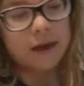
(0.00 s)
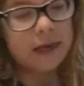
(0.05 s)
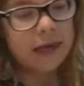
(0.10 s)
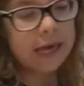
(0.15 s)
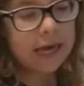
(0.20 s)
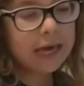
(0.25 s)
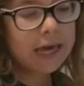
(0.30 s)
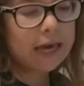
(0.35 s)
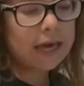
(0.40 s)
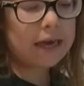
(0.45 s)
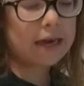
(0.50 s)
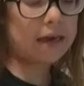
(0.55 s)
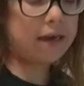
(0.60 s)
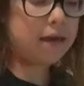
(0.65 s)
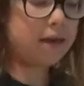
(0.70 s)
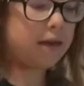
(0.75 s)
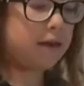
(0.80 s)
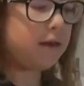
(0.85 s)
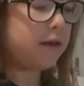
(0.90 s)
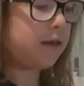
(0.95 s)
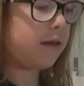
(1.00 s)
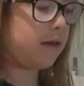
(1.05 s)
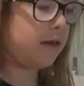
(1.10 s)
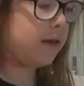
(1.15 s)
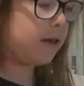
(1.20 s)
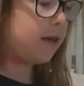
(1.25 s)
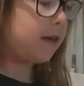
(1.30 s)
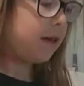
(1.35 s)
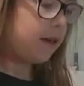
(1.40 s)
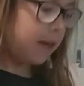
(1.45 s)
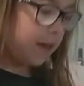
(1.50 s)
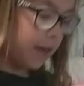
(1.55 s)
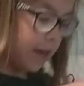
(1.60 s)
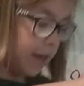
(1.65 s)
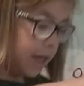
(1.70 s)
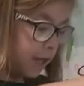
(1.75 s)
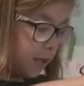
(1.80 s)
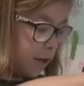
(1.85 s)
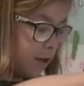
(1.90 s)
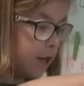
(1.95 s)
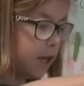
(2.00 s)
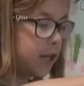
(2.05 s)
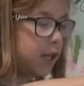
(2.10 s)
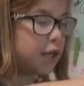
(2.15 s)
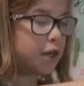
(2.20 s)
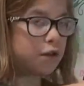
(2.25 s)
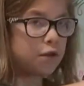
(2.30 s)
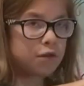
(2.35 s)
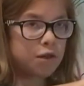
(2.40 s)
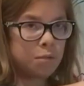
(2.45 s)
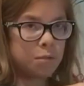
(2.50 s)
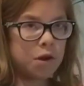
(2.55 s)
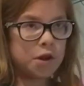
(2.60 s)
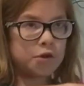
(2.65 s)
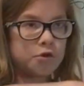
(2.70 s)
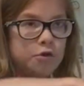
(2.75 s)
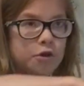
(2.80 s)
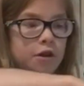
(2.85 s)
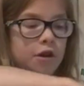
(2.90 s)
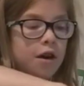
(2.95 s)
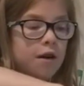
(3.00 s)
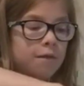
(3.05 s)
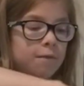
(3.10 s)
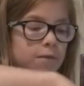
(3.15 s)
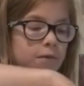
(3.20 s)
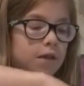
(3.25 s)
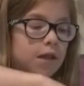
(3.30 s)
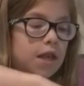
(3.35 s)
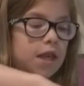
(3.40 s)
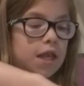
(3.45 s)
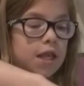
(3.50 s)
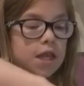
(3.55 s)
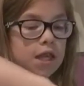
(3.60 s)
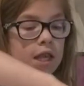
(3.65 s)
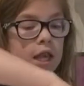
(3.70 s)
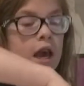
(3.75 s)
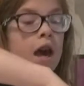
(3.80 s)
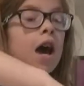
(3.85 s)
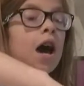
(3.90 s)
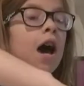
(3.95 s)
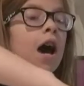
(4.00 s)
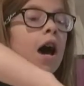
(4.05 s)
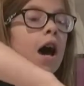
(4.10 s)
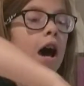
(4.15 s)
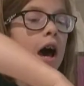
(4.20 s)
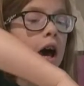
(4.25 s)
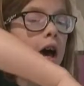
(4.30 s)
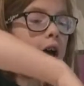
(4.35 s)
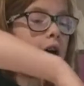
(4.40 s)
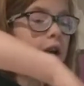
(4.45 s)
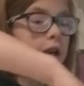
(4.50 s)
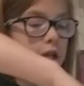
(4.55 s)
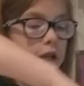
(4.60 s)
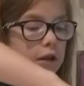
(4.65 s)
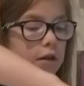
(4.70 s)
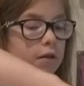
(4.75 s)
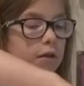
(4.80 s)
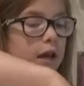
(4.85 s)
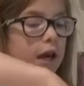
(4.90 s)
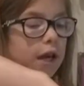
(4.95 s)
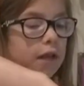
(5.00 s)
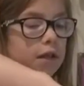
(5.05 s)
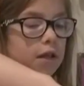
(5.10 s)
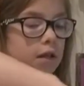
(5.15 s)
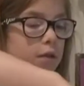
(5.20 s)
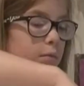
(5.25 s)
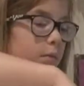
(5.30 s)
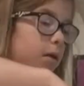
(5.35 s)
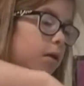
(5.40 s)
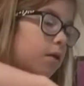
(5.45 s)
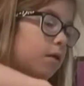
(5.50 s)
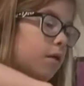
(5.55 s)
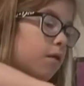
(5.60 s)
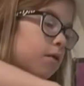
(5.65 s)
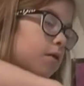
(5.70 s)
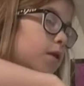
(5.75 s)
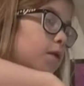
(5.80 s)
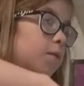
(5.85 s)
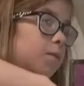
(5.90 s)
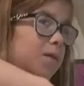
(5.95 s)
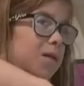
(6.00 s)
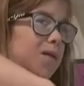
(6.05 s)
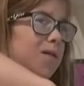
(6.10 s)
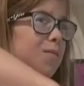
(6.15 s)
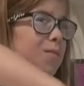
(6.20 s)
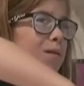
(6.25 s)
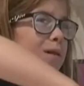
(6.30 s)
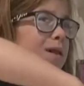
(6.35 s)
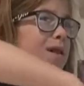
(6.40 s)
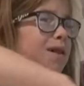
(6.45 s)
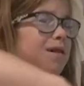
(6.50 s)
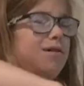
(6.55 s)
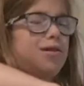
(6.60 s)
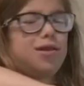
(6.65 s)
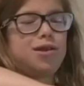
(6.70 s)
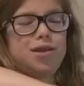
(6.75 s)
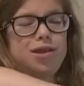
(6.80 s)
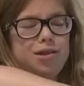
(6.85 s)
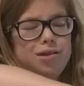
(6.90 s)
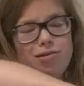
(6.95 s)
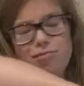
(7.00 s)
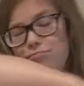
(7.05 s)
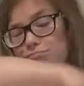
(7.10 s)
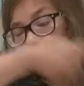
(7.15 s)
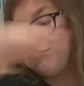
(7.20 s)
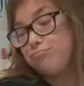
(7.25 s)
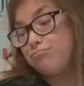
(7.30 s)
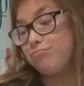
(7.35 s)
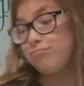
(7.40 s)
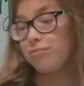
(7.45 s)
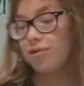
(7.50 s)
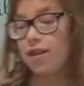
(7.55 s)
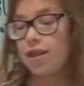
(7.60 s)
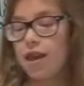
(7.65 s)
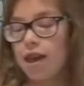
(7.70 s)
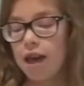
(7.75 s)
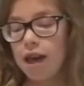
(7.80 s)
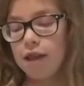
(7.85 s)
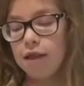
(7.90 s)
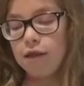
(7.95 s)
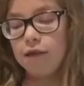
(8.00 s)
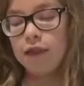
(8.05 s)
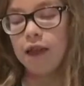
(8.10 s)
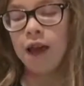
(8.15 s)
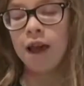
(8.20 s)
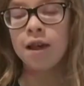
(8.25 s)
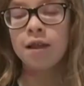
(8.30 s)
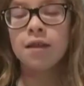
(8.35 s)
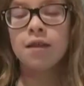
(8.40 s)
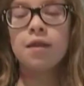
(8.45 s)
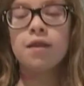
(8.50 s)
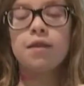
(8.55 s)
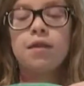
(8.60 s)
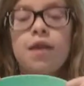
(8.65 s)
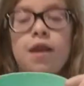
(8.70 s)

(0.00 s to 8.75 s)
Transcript: Okay, and you can use a measuring cup for this. I just want to go with the flow because, yeah, so that's